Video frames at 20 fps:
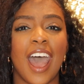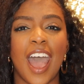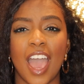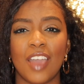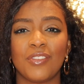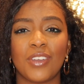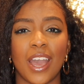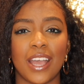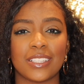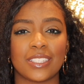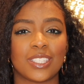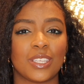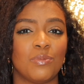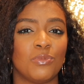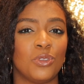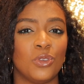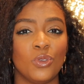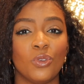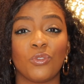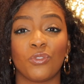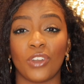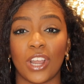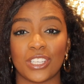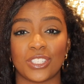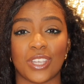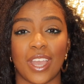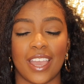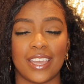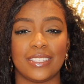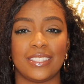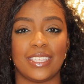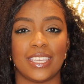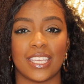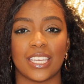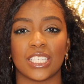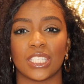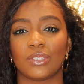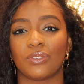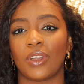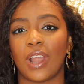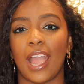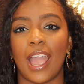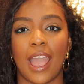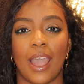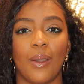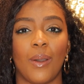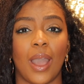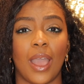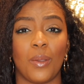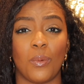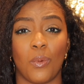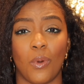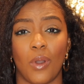I've got some new fresh ideas for how I